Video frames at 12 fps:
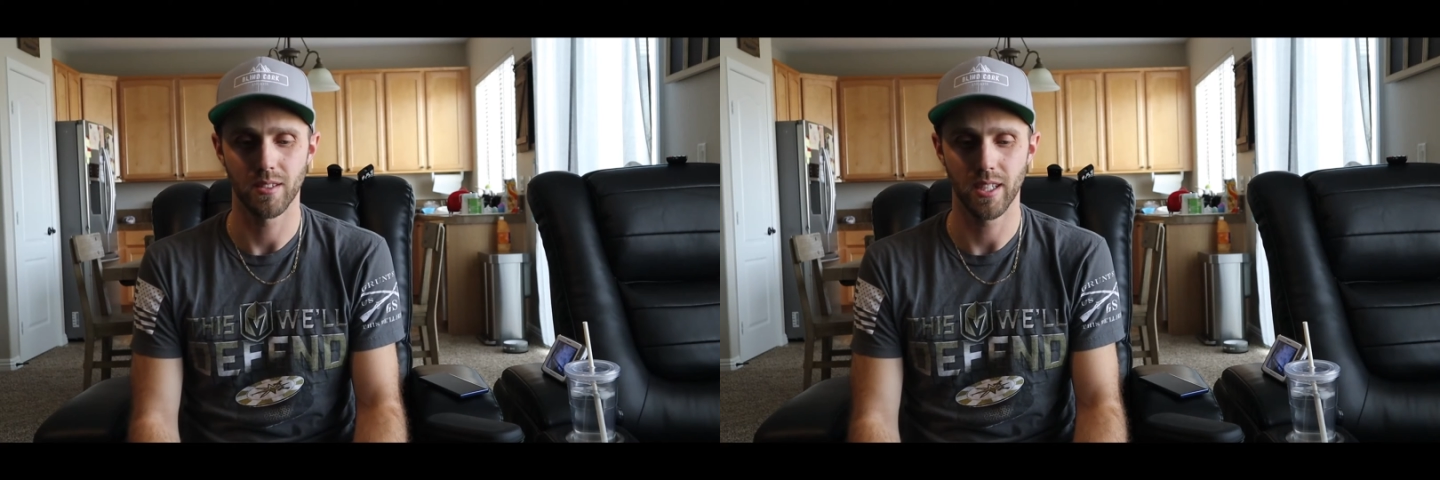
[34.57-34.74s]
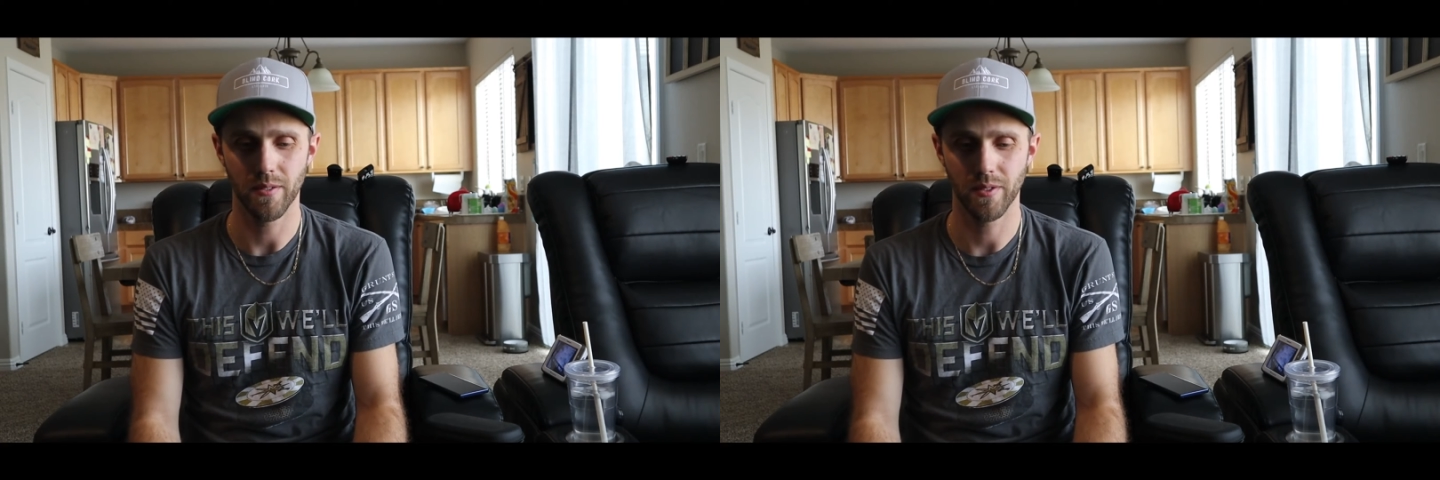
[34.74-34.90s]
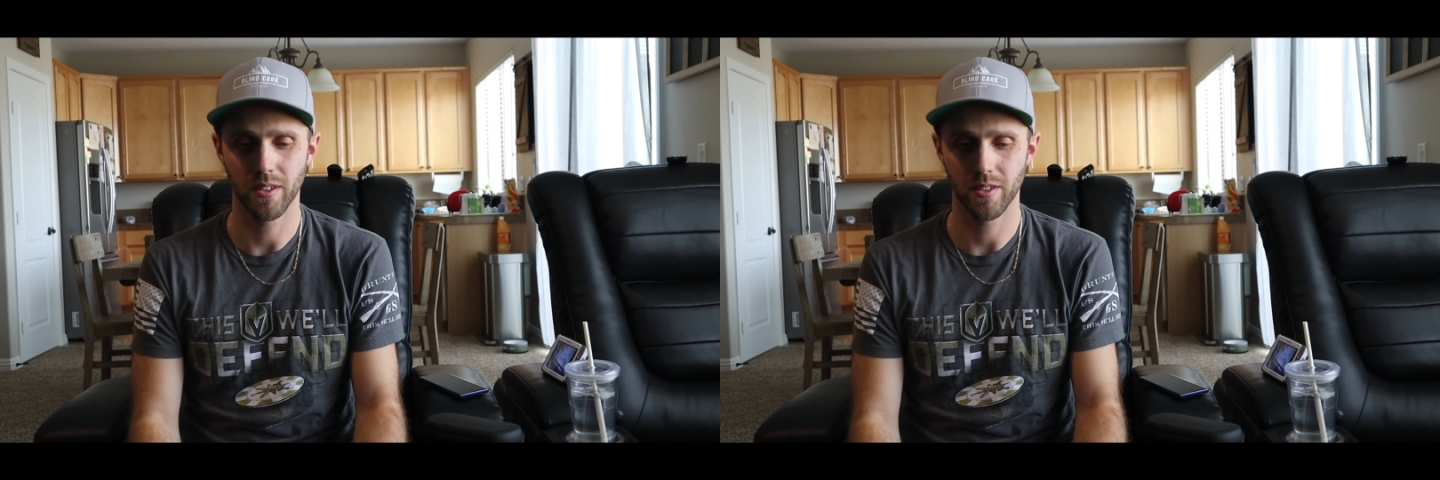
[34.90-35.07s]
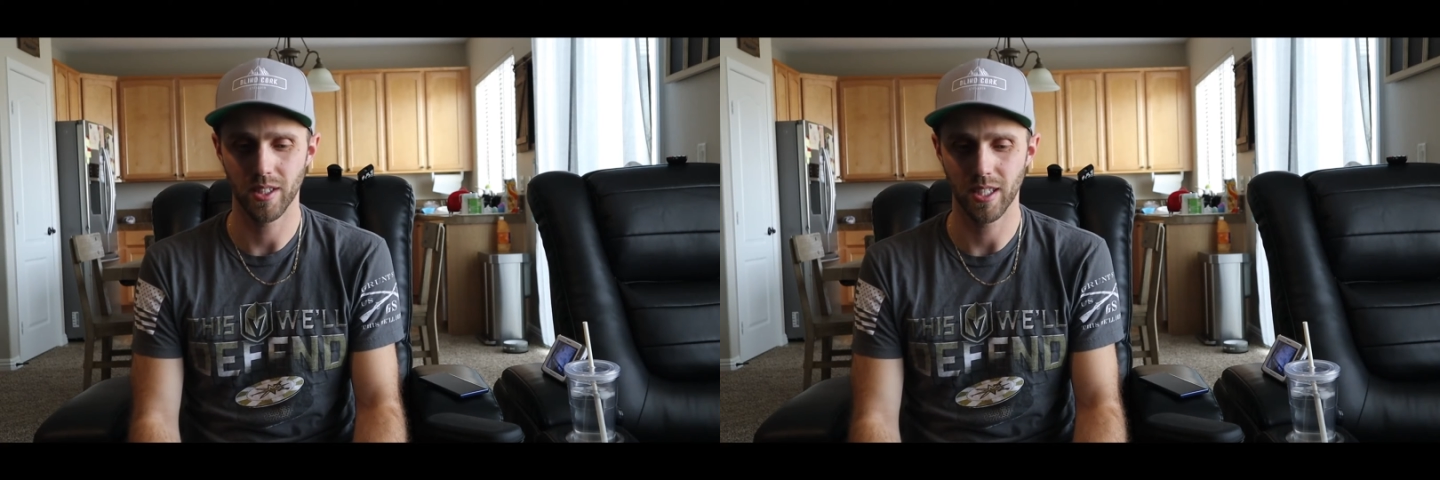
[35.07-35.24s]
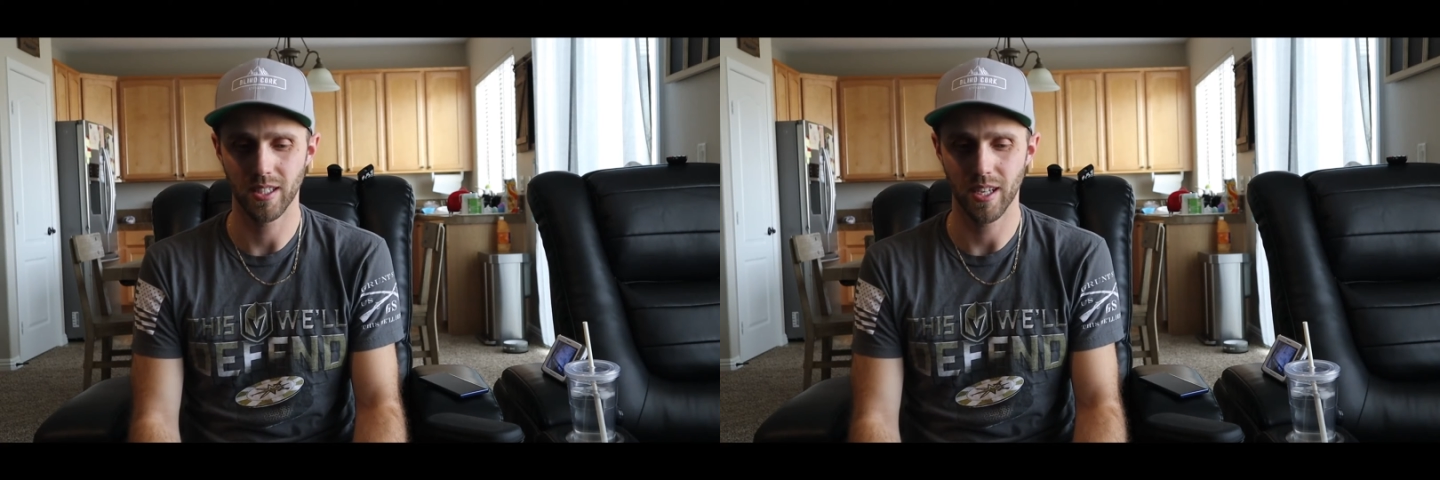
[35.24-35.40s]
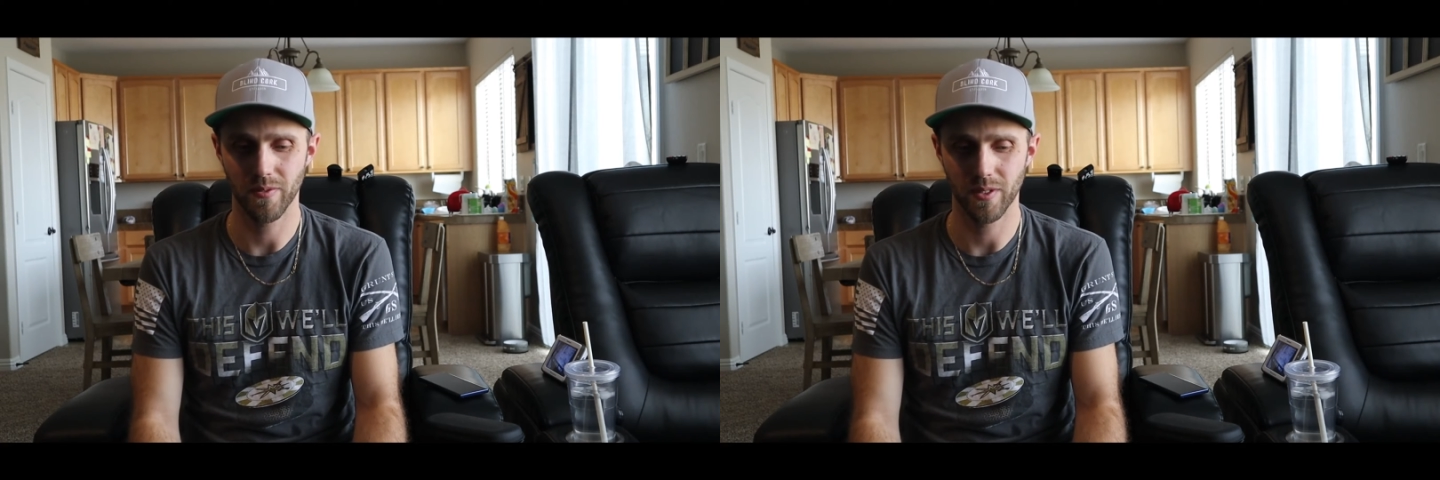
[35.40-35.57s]
definitely
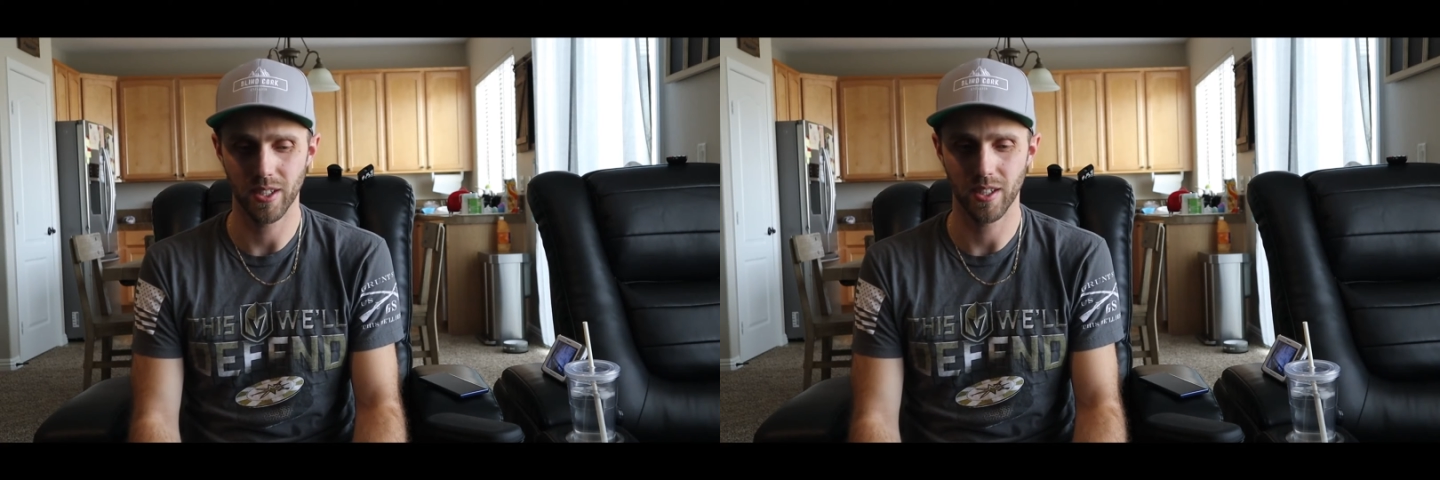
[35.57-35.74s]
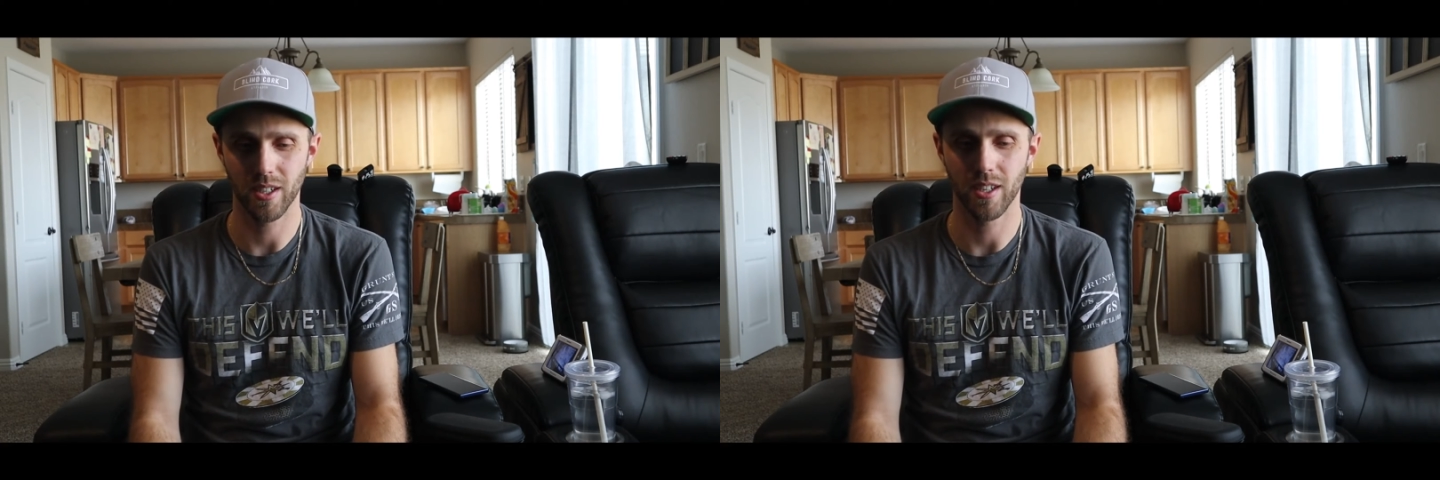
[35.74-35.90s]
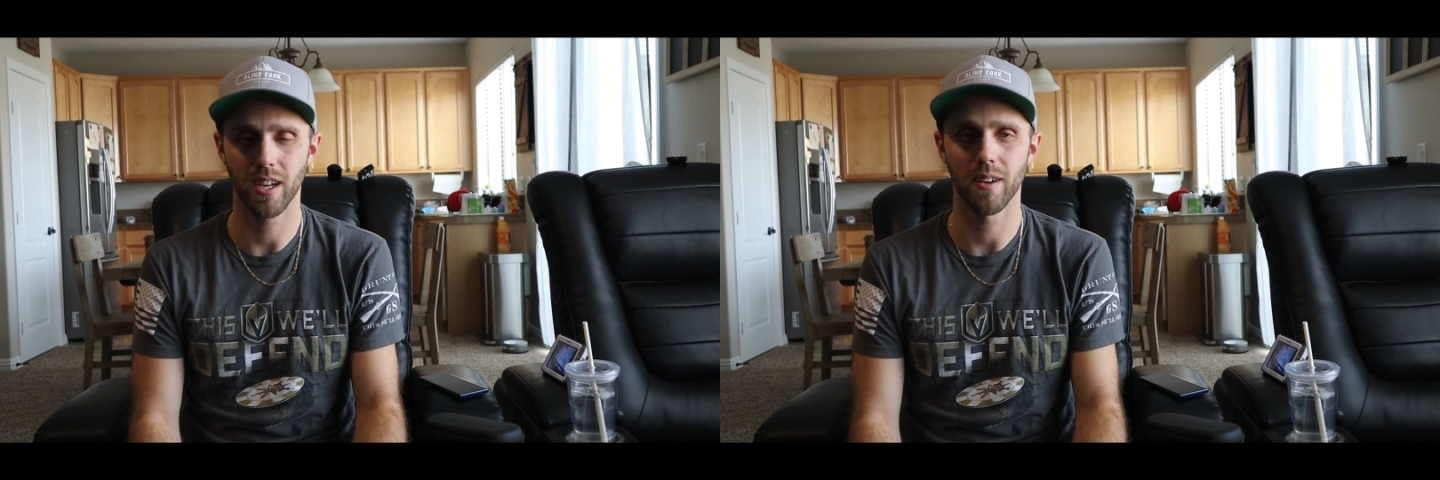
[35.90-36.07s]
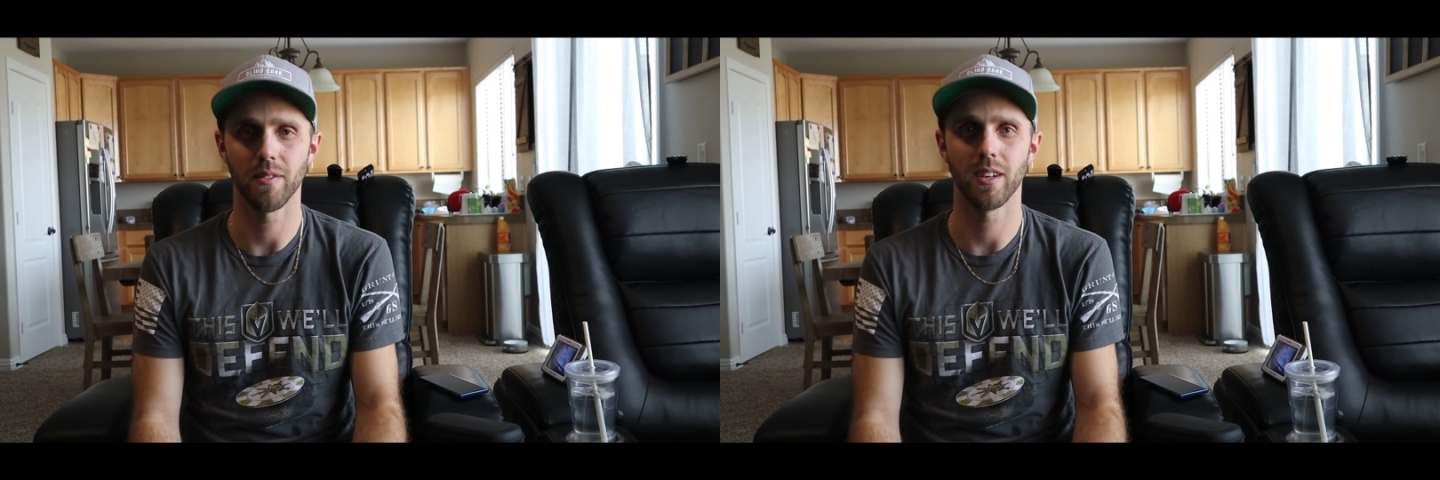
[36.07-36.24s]
gonna have